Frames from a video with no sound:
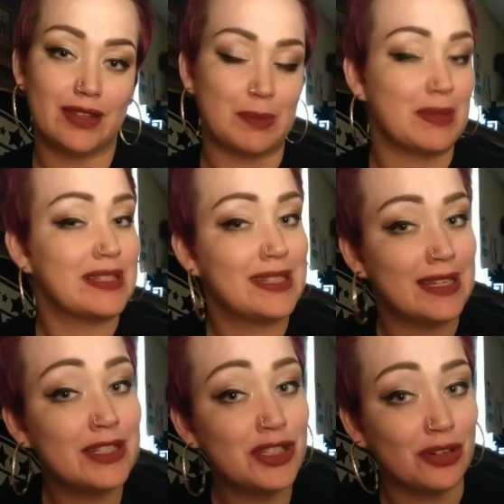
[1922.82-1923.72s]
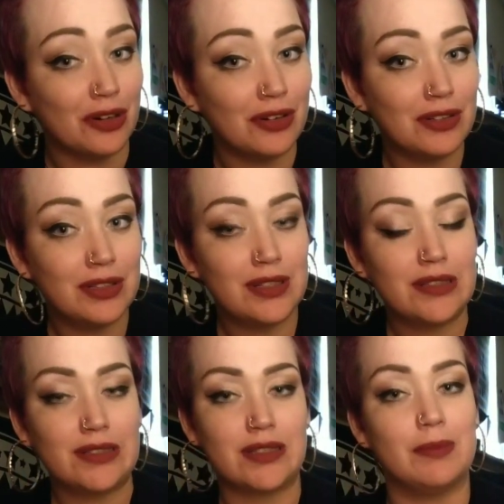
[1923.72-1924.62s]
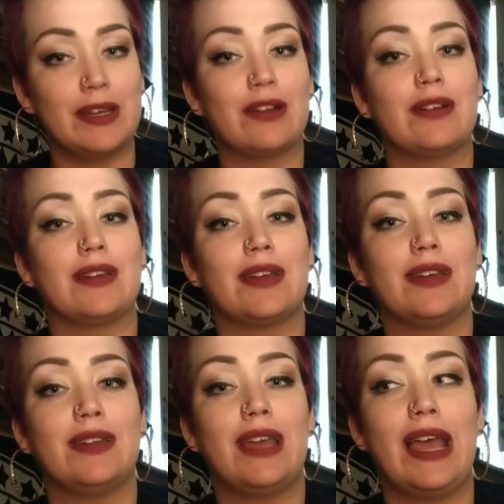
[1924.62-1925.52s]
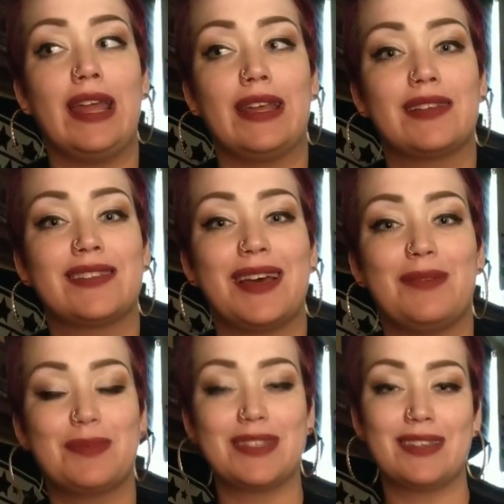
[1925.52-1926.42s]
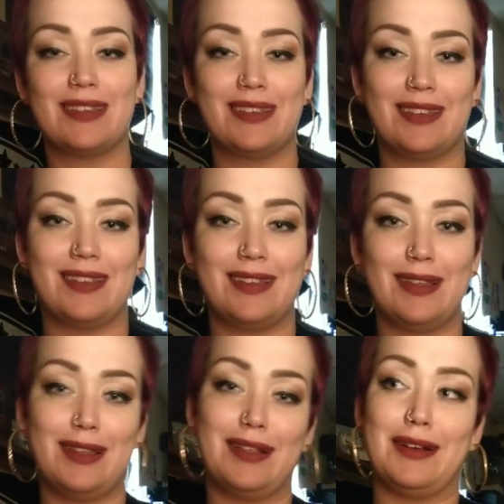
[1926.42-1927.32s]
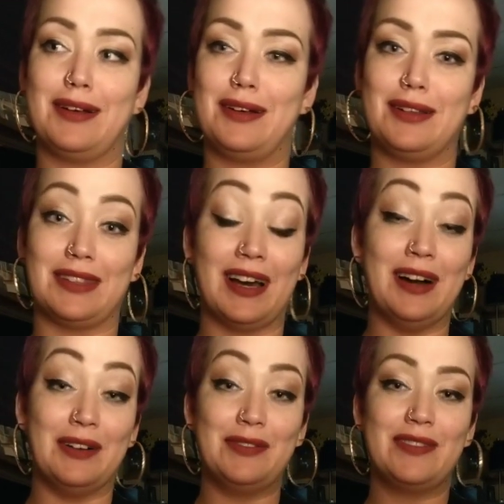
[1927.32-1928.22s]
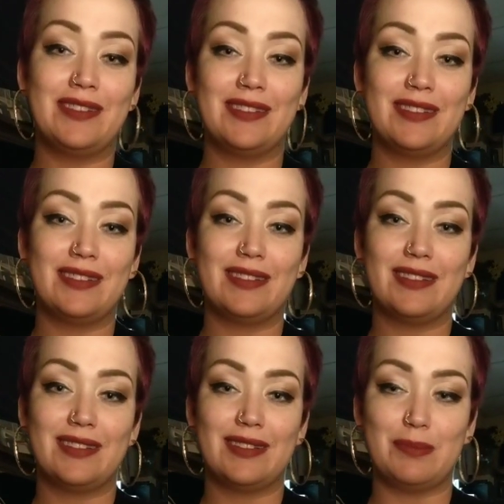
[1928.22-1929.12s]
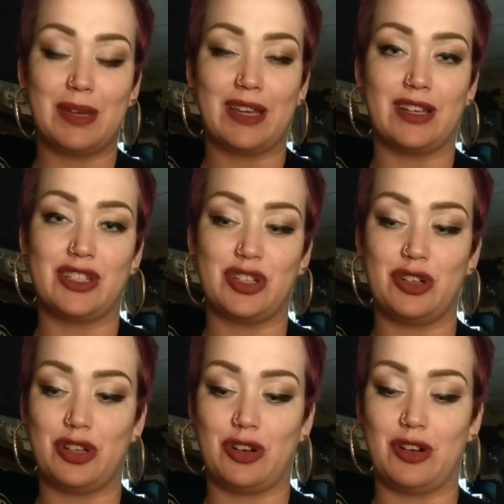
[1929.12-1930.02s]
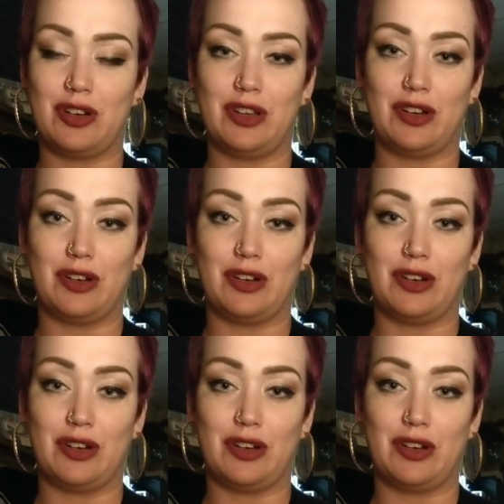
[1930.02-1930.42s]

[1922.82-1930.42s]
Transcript: the potential to be hurt again and accept love, because you're